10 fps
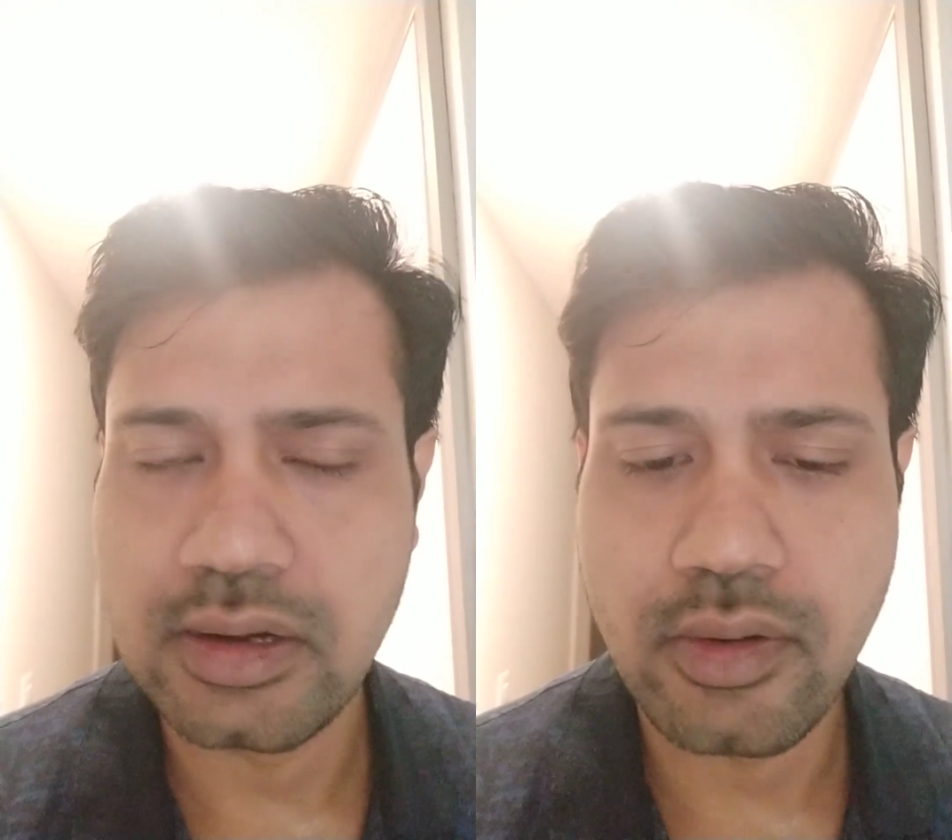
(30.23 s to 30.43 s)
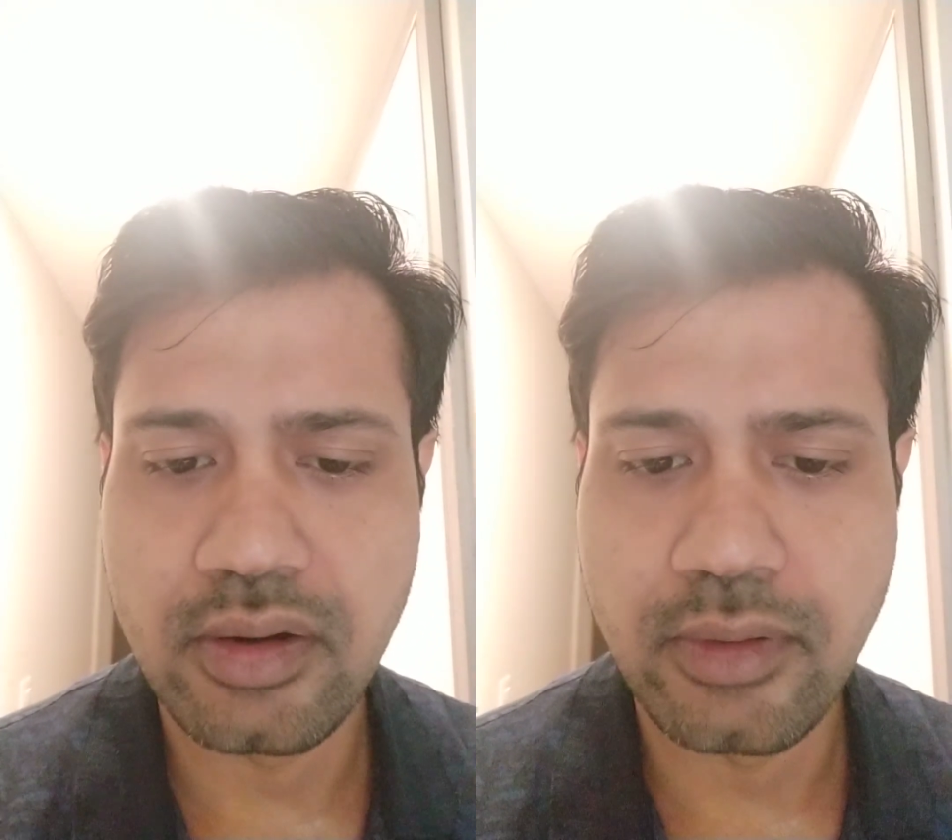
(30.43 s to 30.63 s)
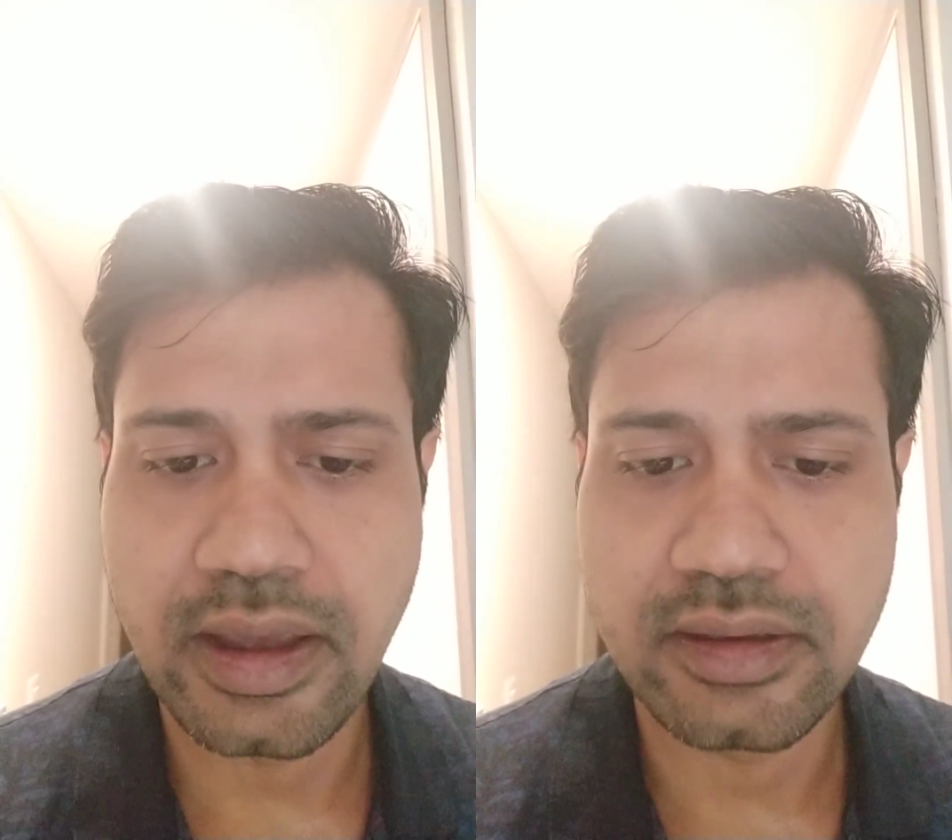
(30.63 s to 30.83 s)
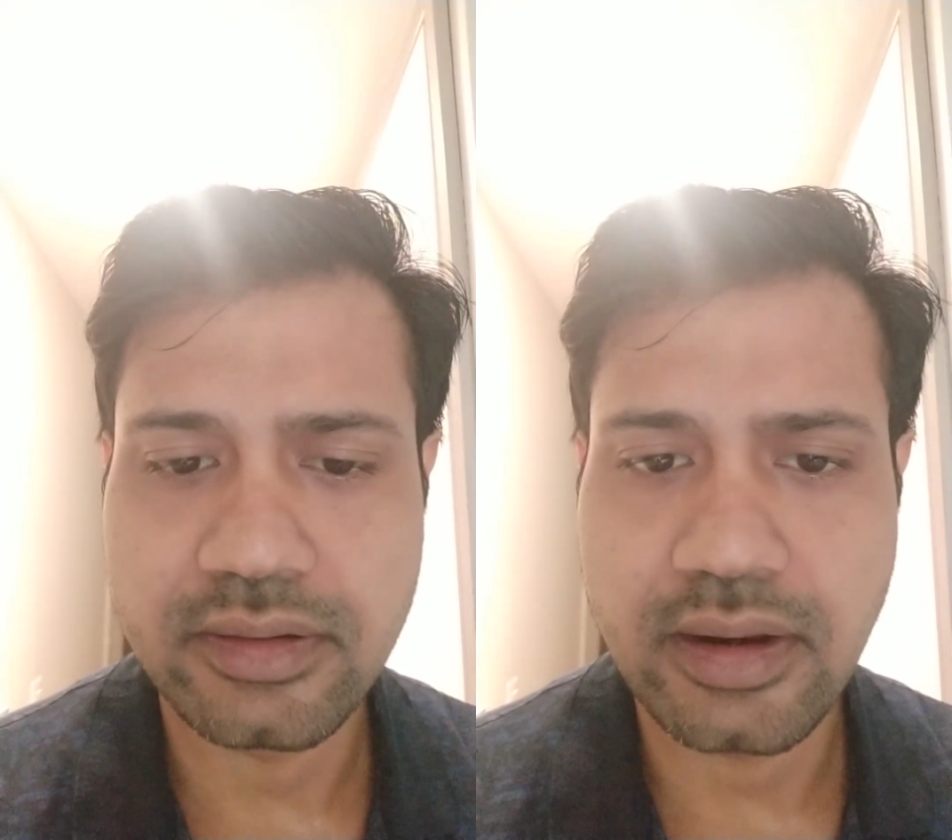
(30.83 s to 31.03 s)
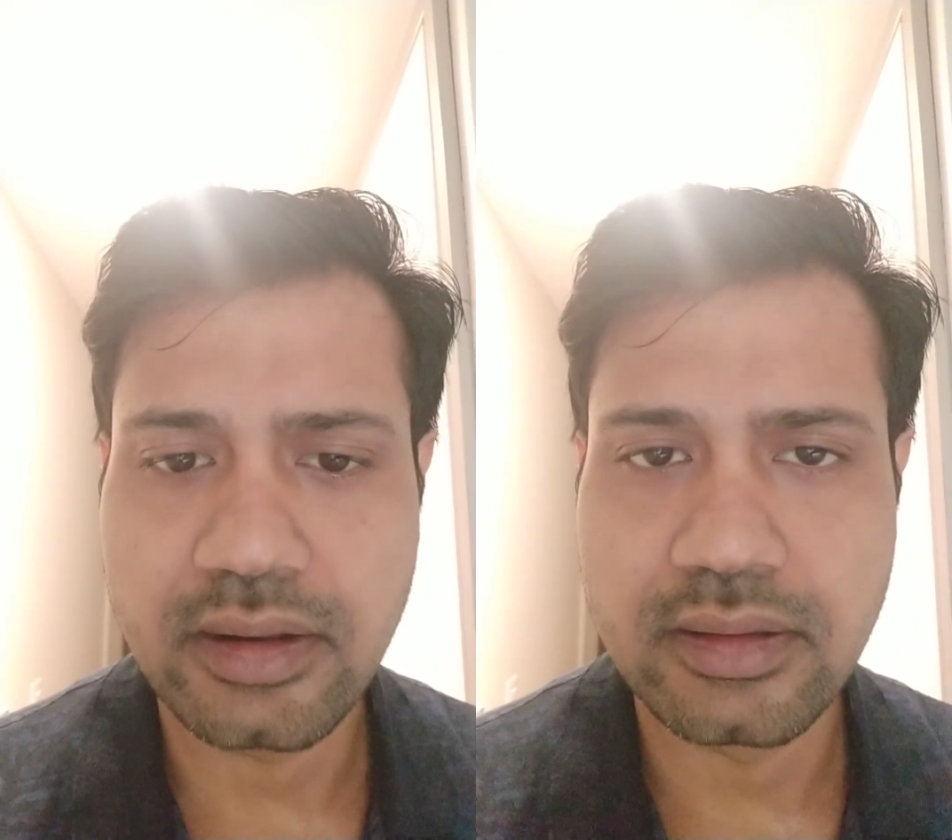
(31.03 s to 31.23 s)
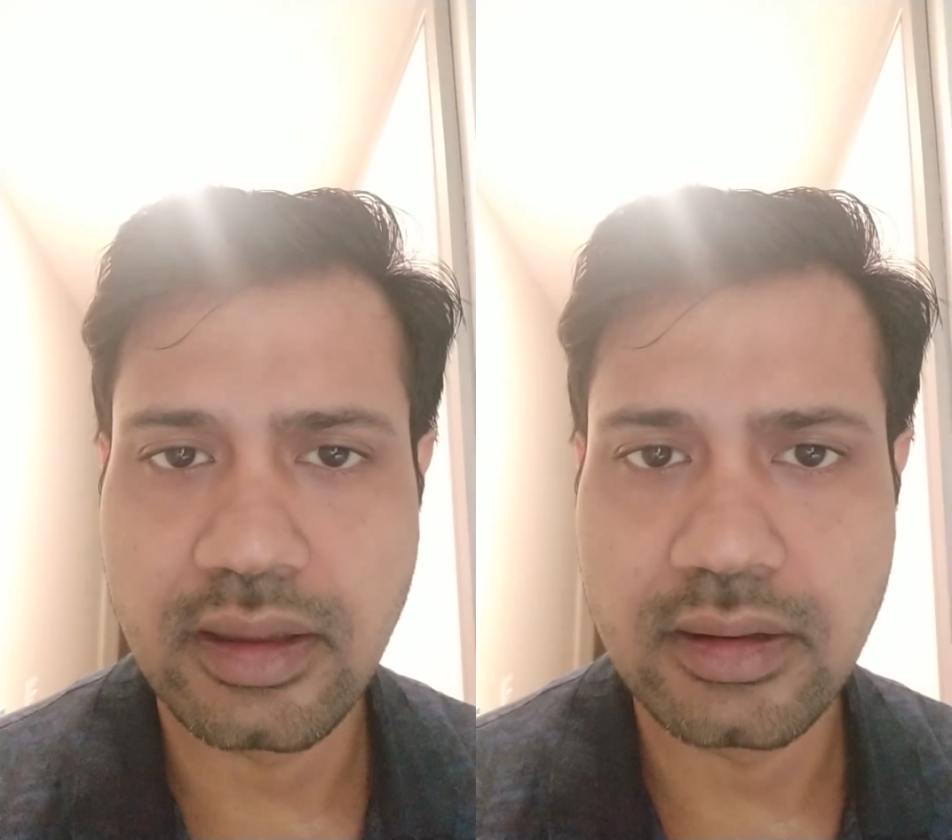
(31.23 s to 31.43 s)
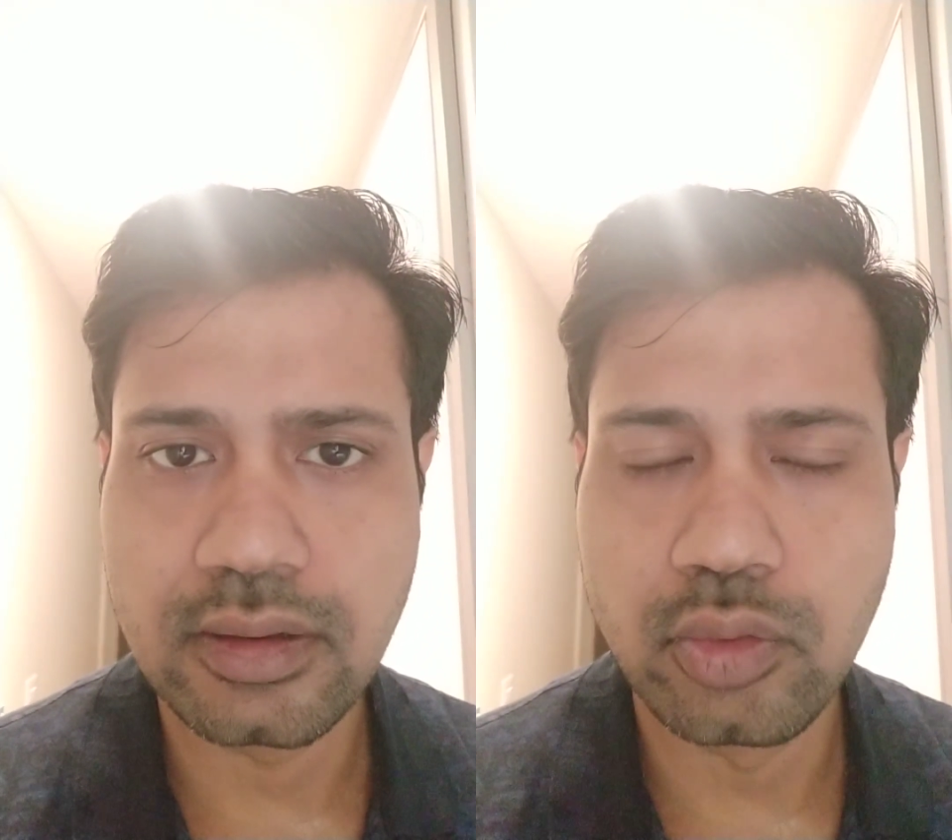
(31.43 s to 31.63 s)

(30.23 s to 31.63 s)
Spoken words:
your education and then